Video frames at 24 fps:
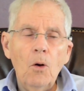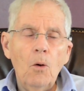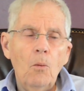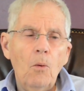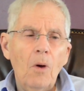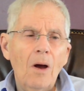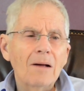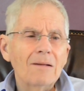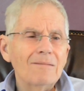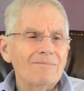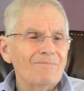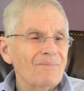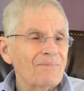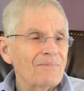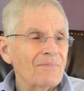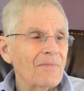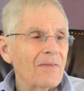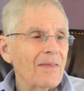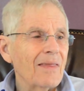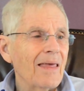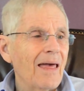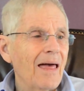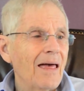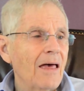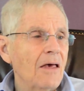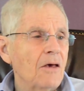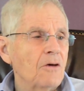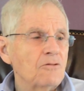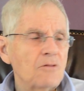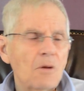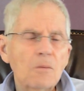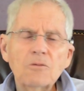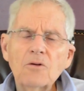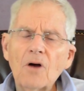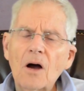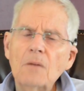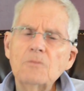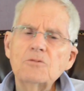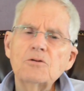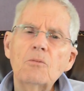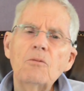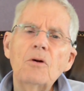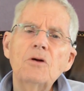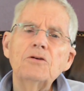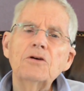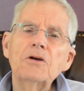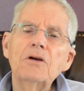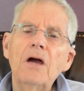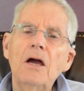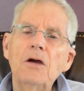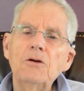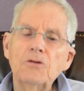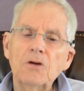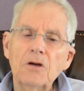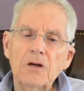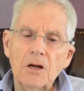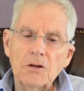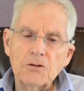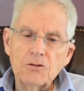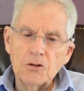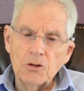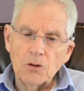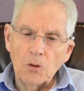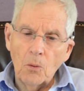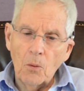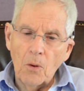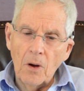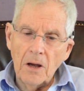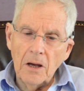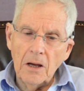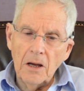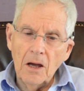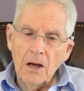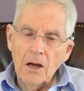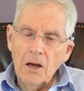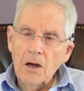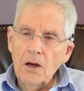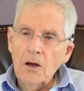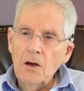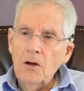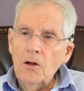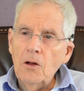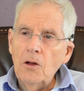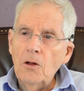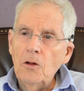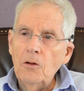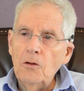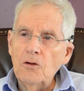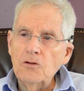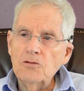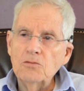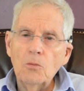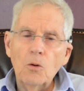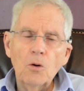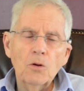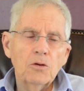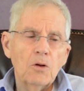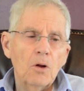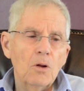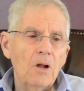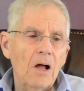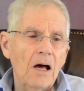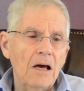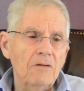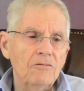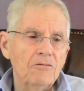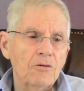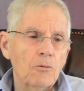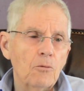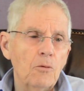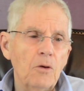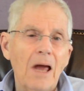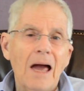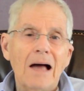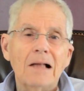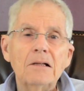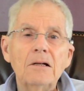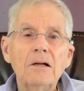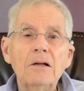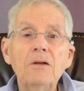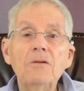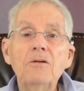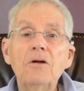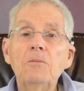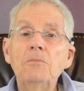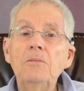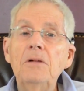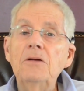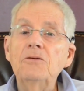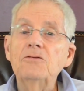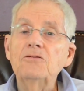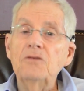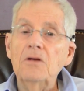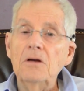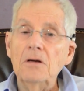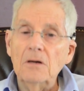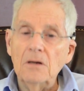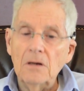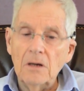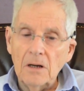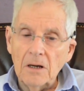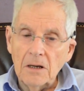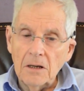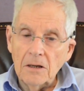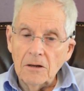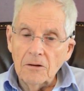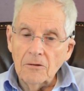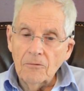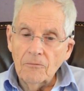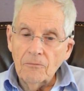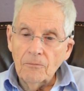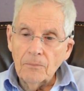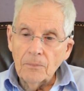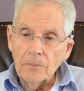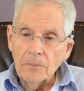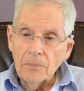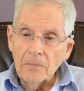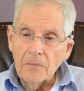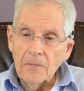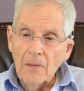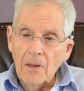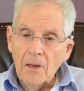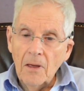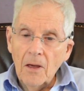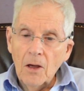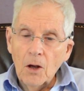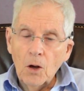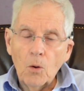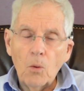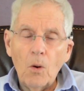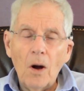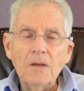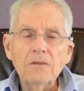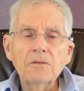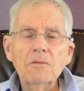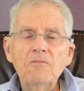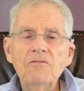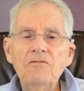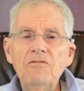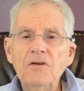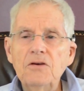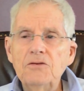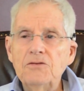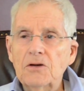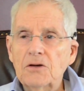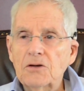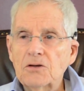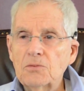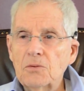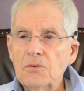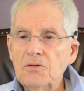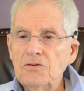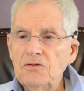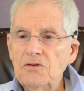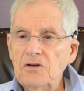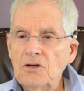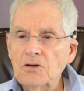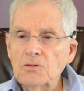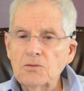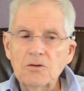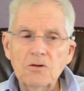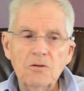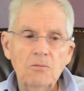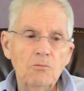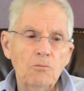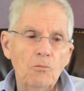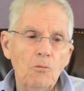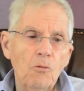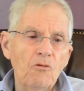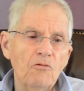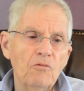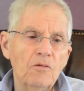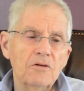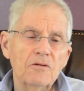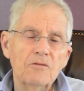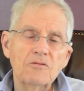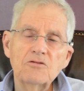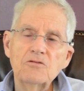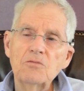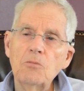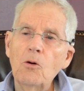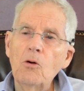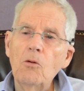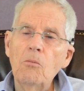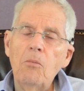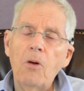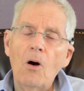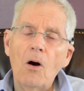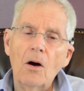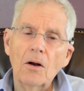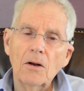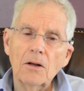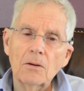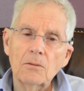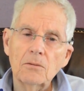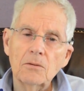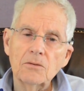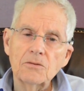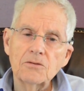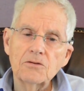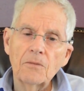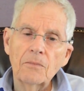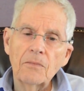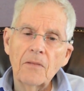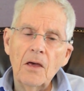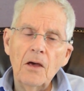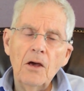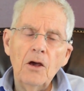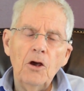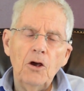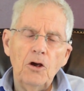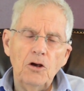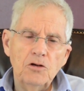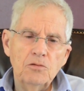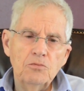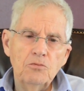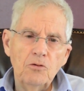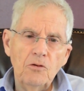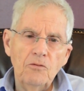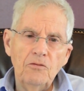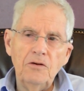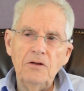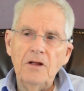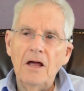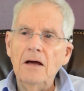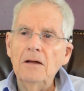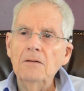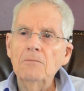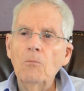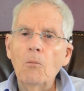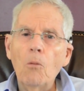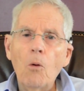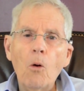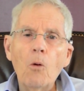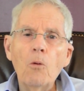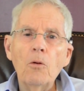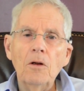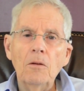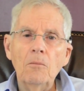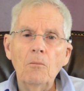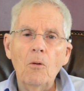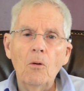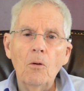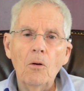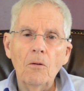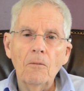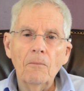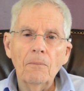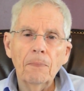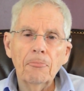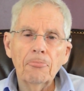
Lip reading: Well, sometimes our education gets in the way. There's more to life and reality than meets the eye. Quantum physics, which deals with the movement of small particles, is proving that more and more.